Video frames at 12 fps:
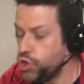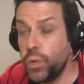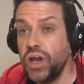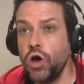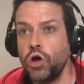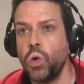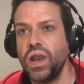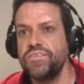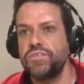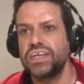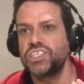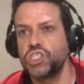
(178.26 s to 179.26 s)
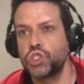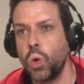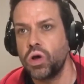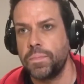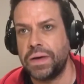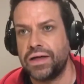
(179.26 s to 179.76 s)
You are not qualified to
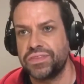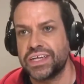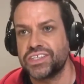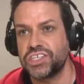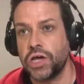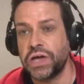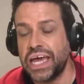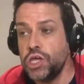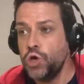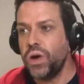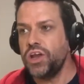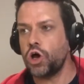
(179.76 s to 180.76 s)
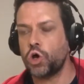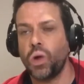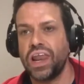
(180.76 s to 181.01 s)
talk about this, okay? You are not